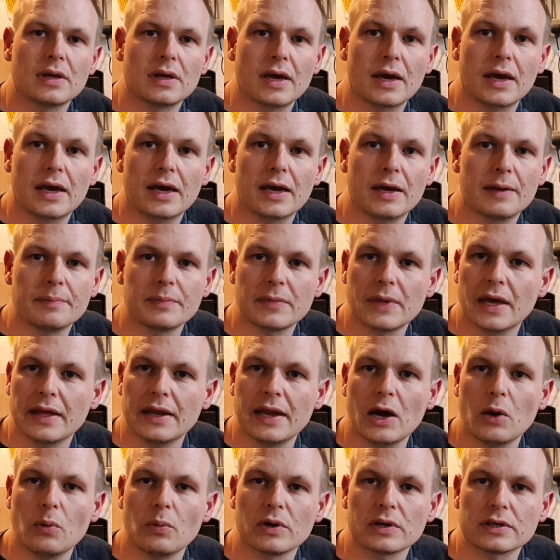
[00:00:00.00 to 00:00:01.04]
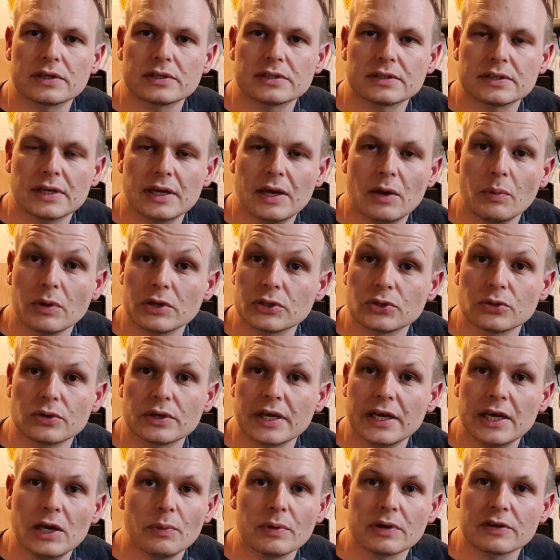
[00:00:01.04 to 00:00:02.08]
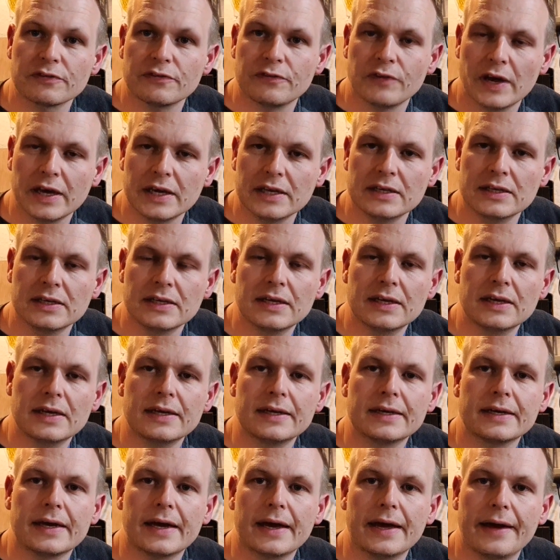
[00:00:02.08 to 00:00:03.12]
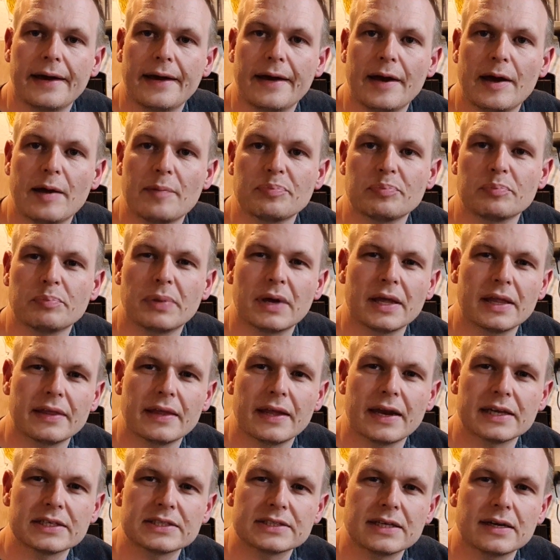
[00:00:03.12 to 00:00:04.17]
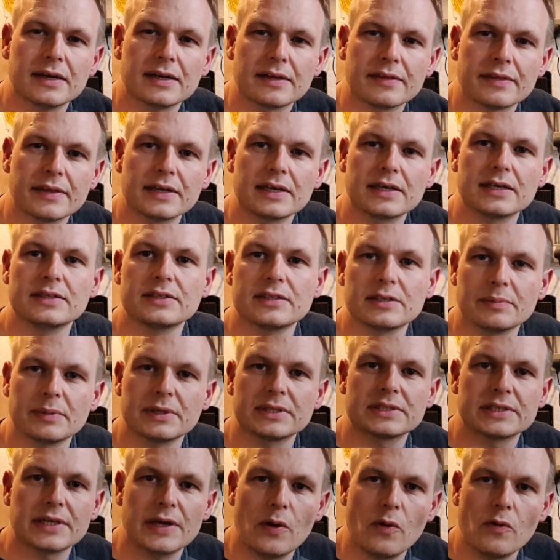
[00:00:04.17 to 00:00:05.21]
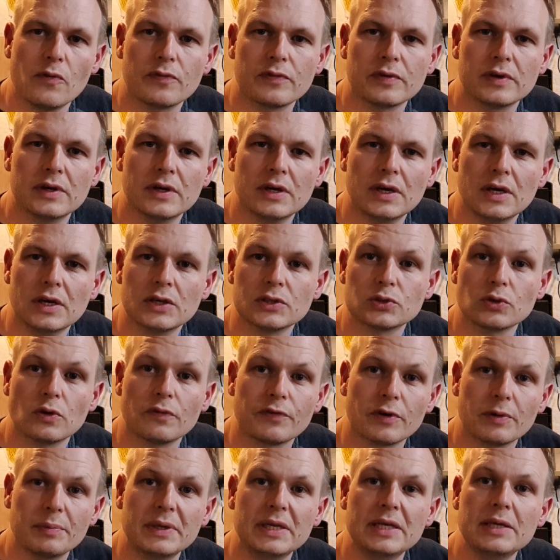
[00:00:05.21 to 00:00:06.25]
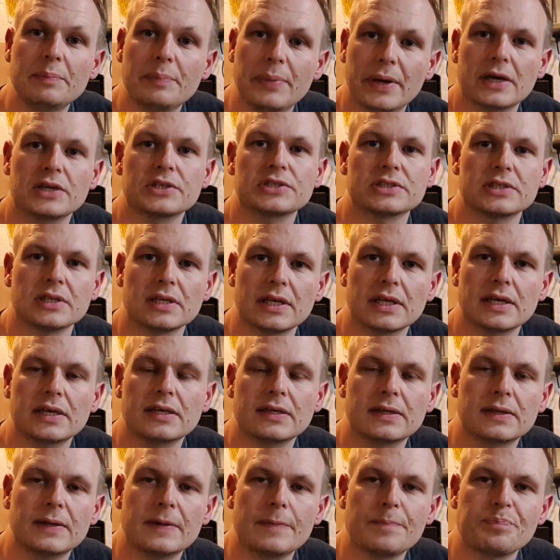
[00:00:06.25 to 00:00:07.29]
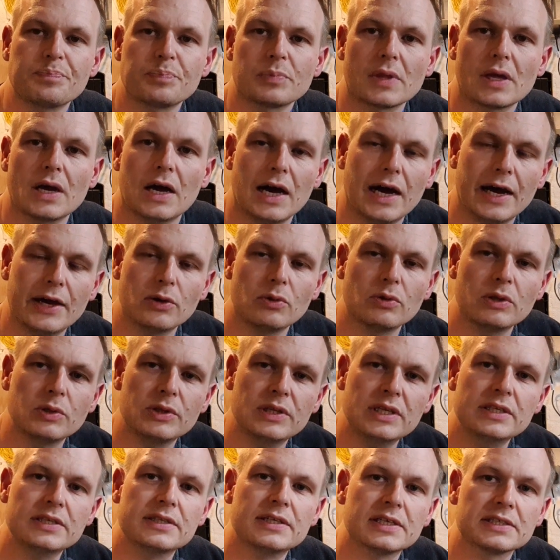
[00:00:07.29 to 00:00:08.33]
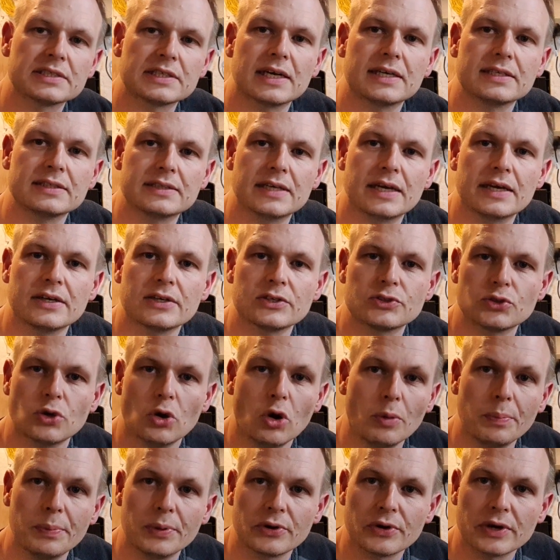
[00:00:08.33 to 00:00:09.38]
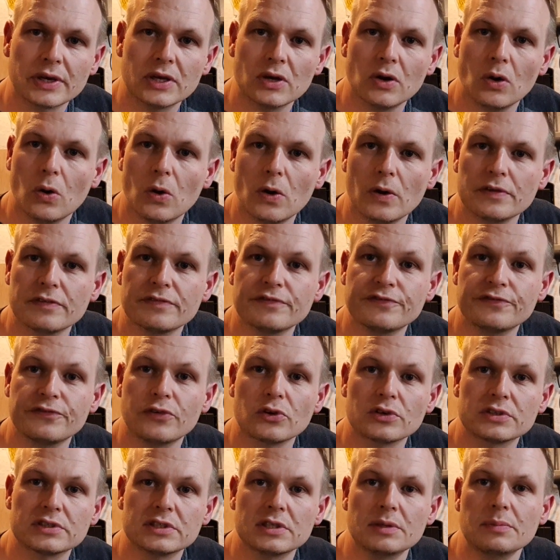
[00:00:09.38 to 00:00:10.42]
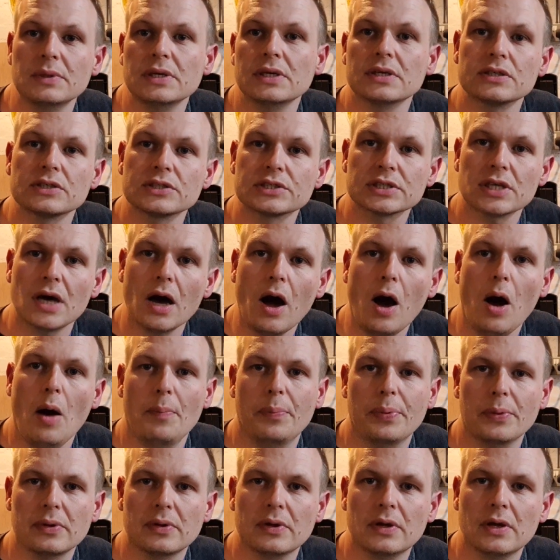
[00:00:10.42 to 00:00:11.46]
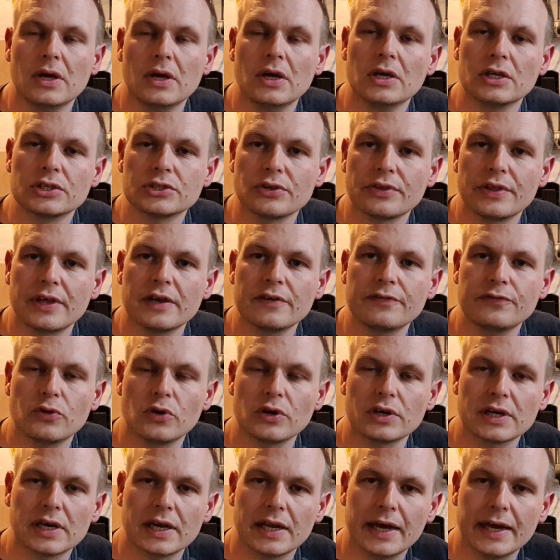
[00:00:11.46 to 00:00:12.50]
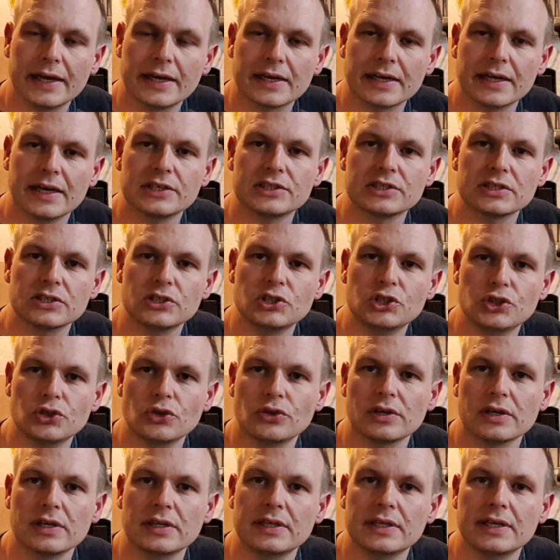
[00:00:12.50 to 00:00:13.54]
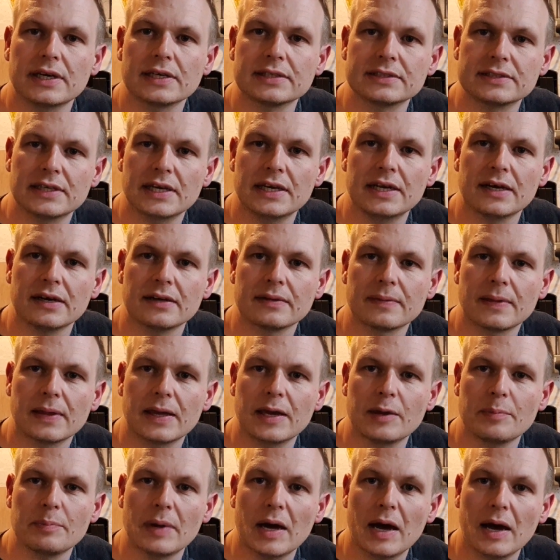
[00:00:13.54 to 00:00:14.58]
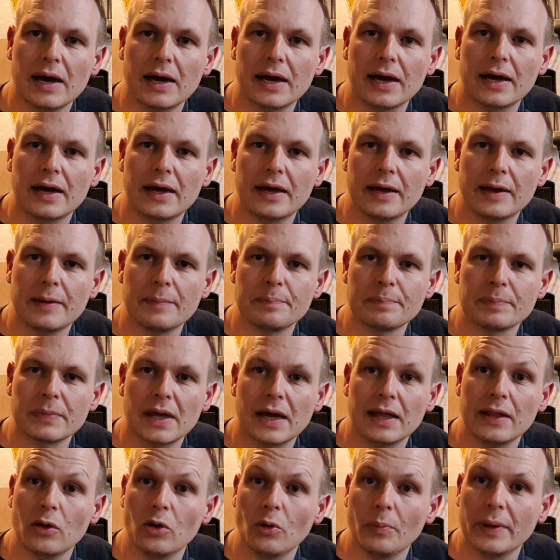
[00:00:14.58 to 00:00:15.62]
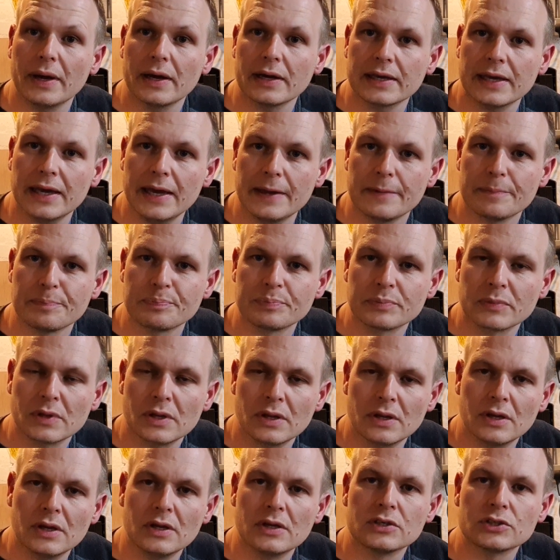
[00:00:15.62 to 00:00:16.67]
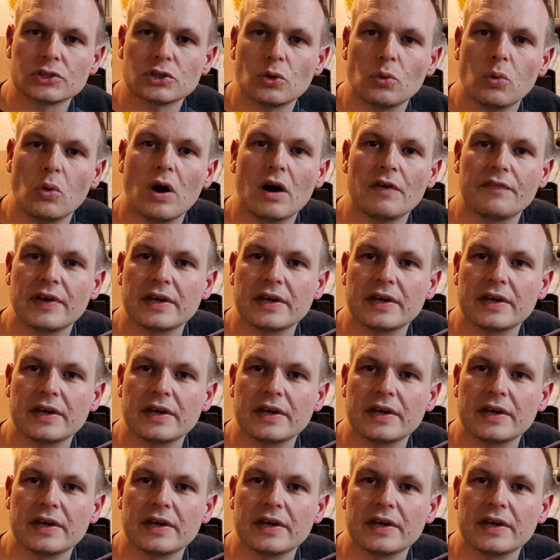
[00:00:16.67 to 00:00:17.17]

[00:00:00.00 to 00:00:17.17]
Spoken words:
And that worked. It worked okay, it worked fine. But then I started thinking to myself, so for me personally, I only need this antenna to operate on 40 meters up. So therefore I could actually shorten the antenna a little bit again. So what I've